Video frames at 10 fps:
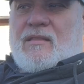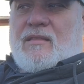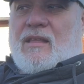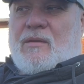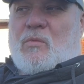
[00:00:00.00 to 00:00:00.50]

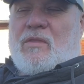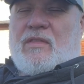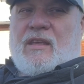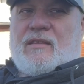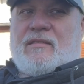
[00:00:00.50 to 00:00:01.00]
They
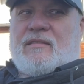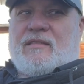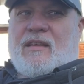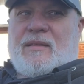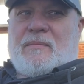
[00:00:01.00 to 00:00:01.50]
want theirs the
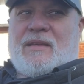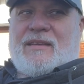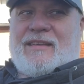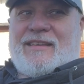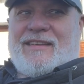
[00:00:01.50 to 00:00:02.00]
same.
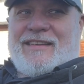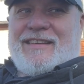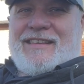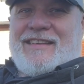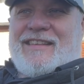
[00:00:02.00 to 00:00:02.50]

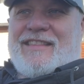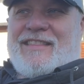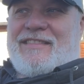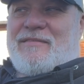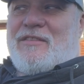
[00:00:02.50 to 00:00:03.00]

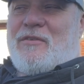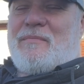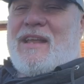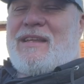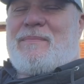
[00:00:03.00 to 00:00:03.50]
Not
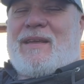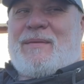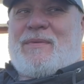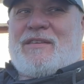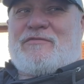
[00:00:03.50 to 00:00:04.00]
many people have